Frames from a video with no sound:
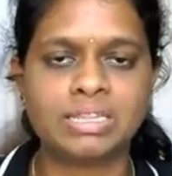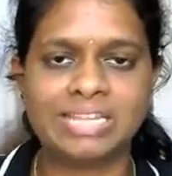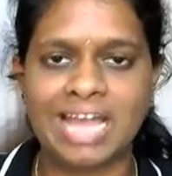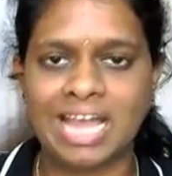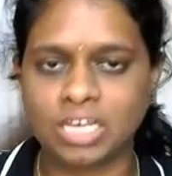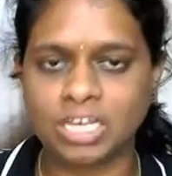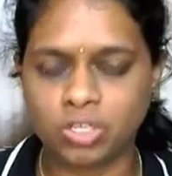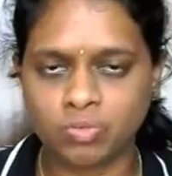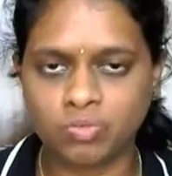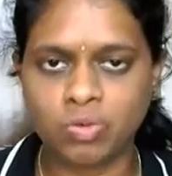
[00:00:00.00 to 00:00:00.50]

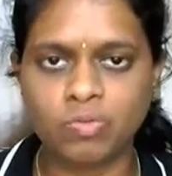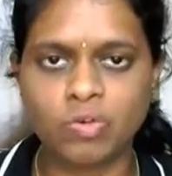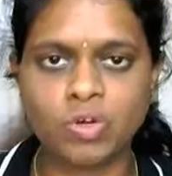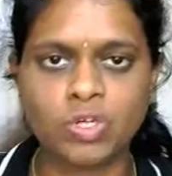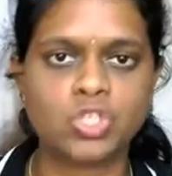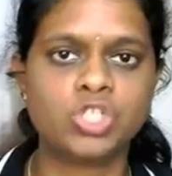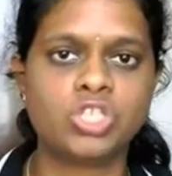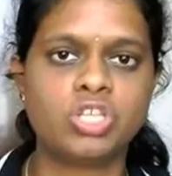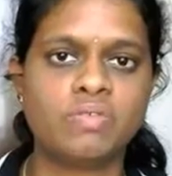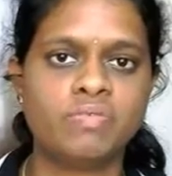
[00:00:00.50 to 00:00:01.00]
Thank you for
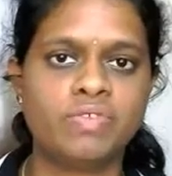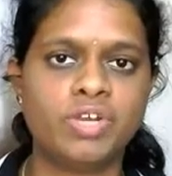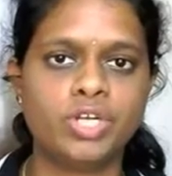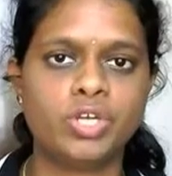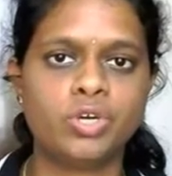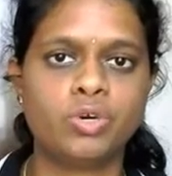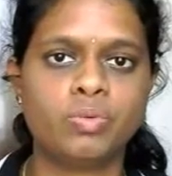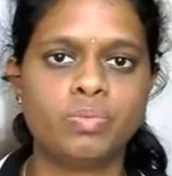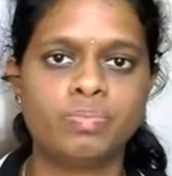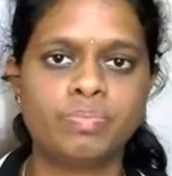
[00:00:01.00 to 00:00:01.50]
watching the
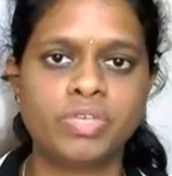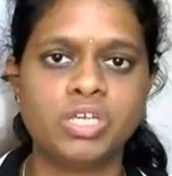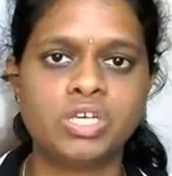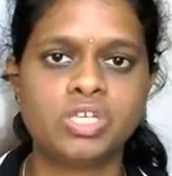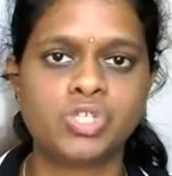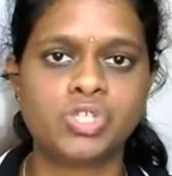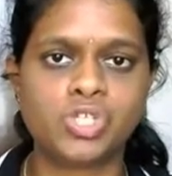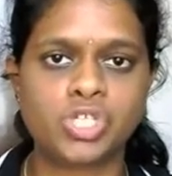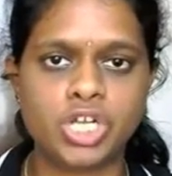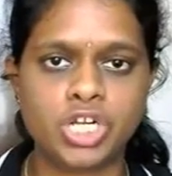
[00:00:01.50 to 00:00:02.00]
video.
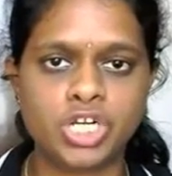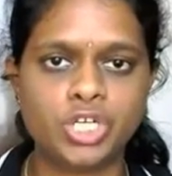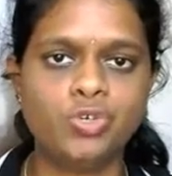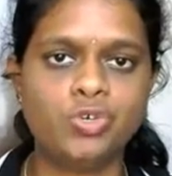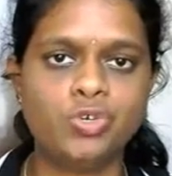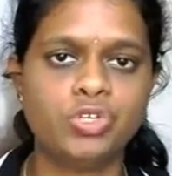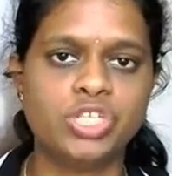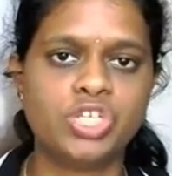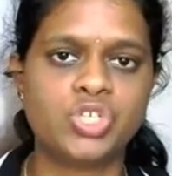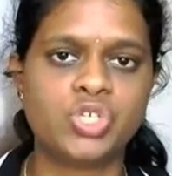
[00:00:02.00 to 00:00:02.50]
Stay
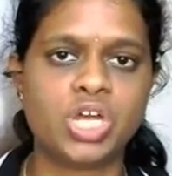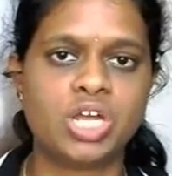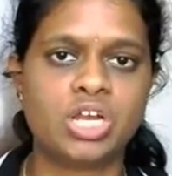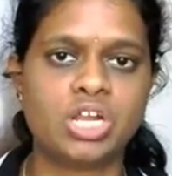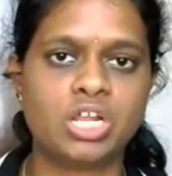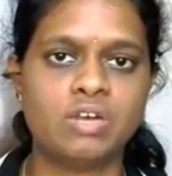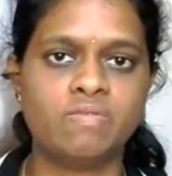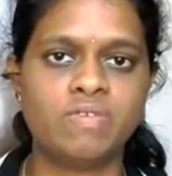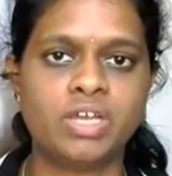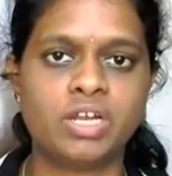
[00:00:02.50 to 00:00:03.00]
tuned to the
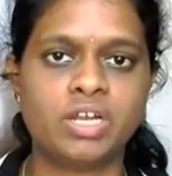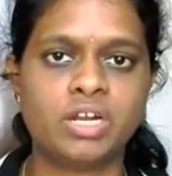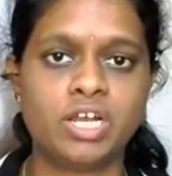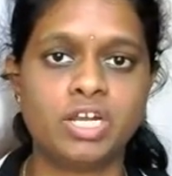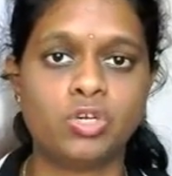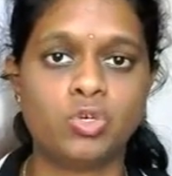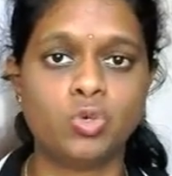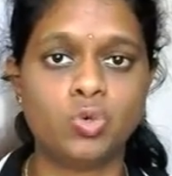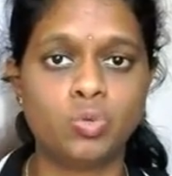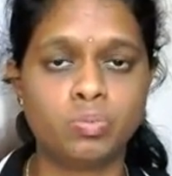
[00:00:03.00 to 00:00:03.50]
channel where
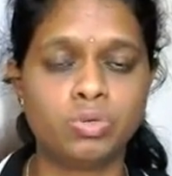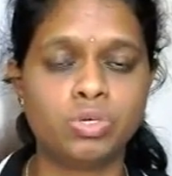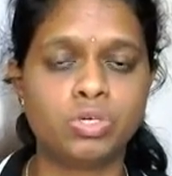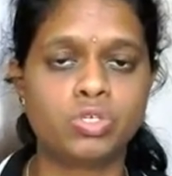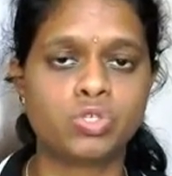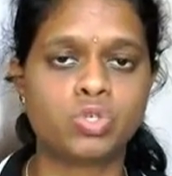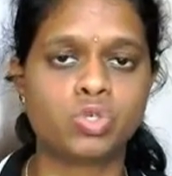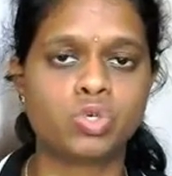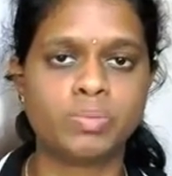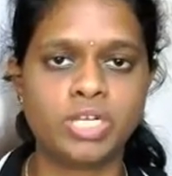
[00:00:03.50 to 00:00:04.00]
I do
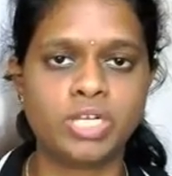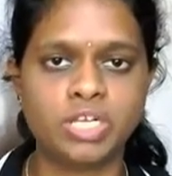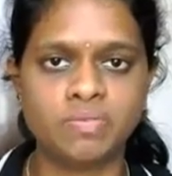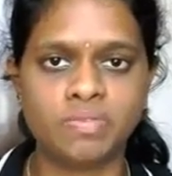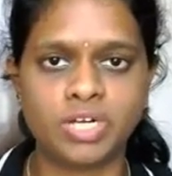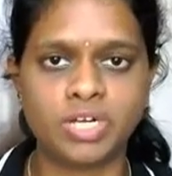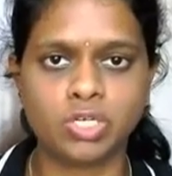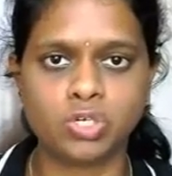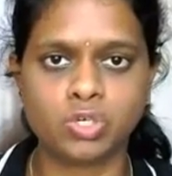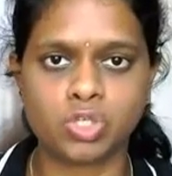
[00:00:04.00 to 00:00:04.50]
put so many
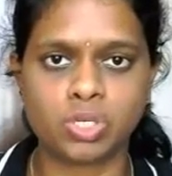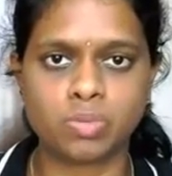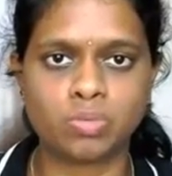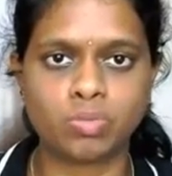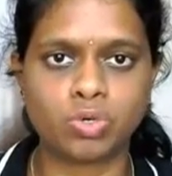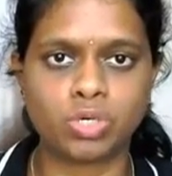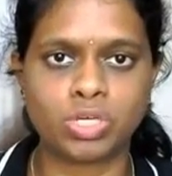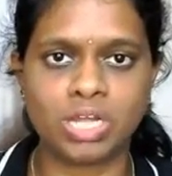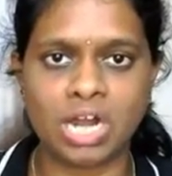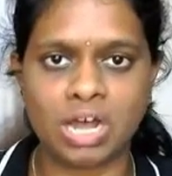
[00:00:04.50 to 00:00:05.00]
videos
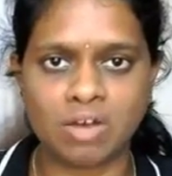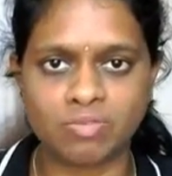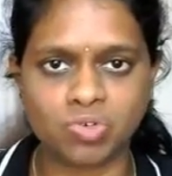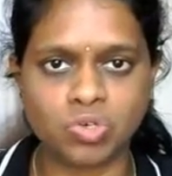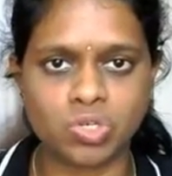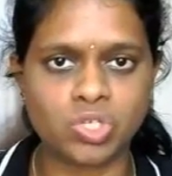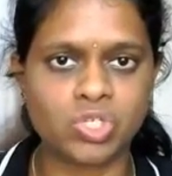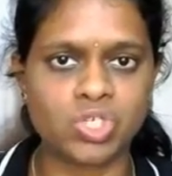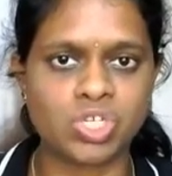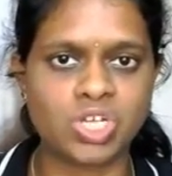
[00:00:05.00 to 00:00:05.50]
about
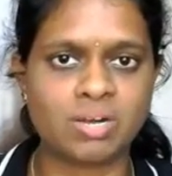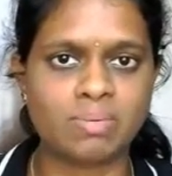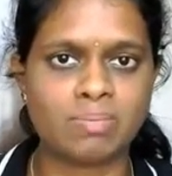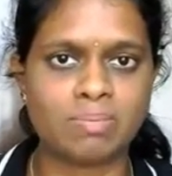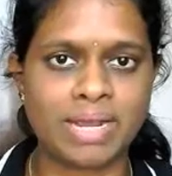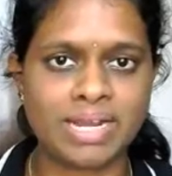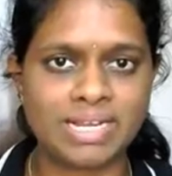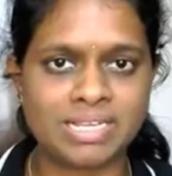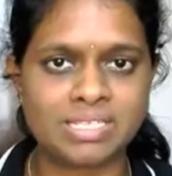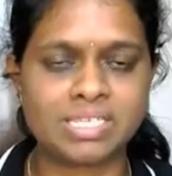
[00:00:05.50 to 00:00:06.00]
graphology and
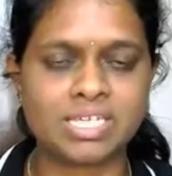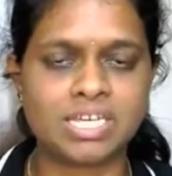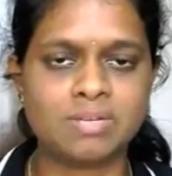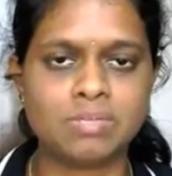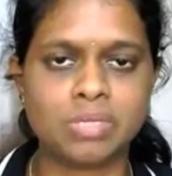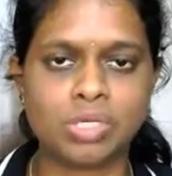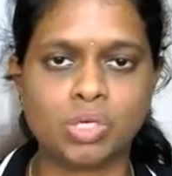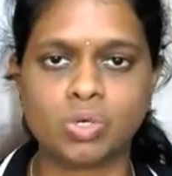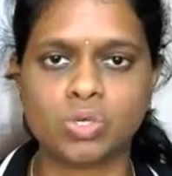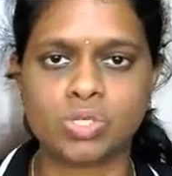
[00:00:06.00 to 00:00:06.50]

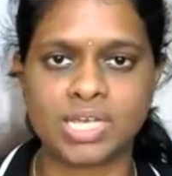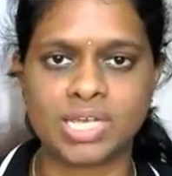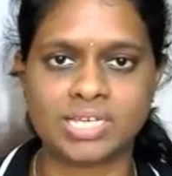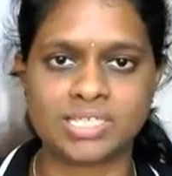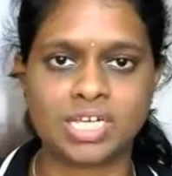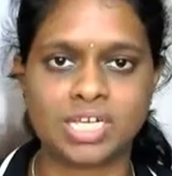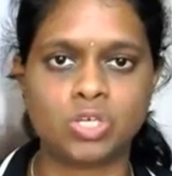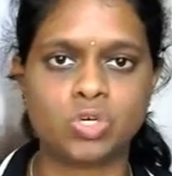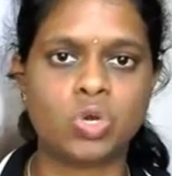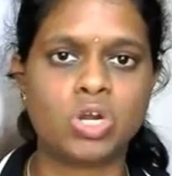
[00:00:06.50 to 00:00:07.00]
mindset because
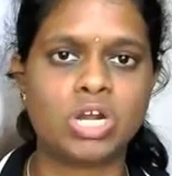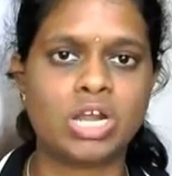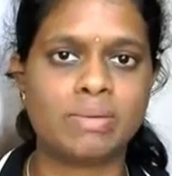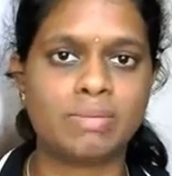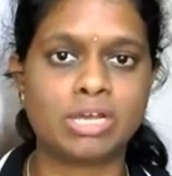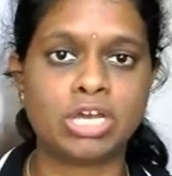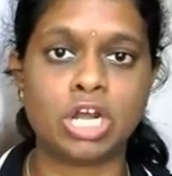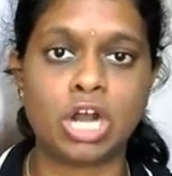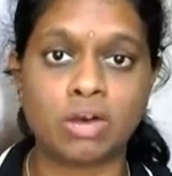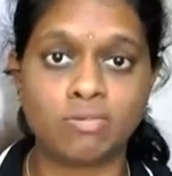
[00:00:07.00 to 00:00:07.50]
as I told,
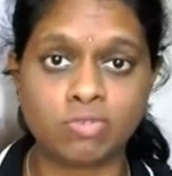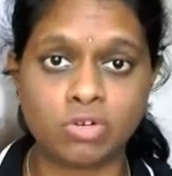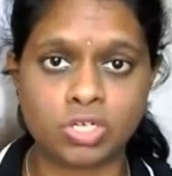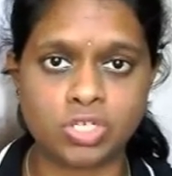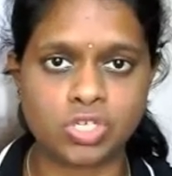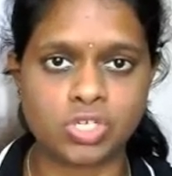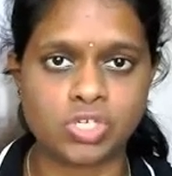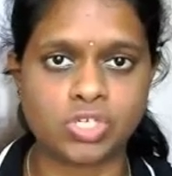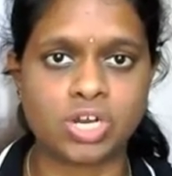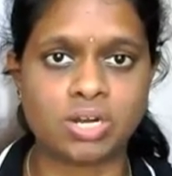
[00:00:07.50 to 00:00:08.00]
I'm a
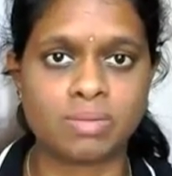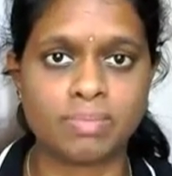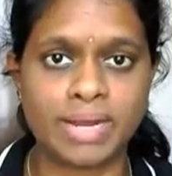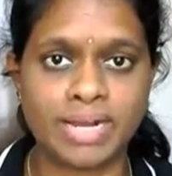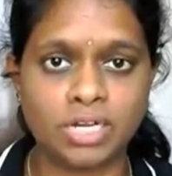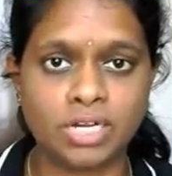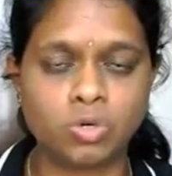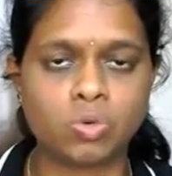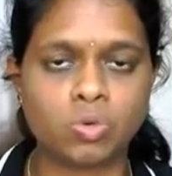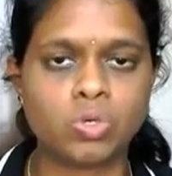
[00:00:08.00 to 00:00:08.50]
graphologist and
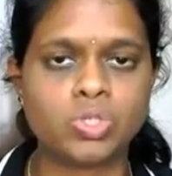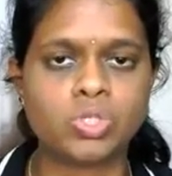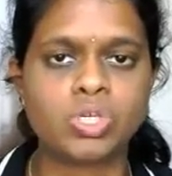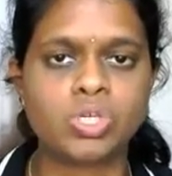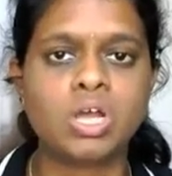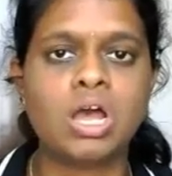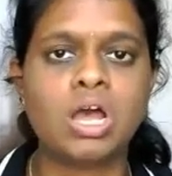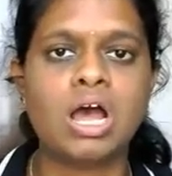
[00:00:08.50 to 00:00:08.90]
mind coach.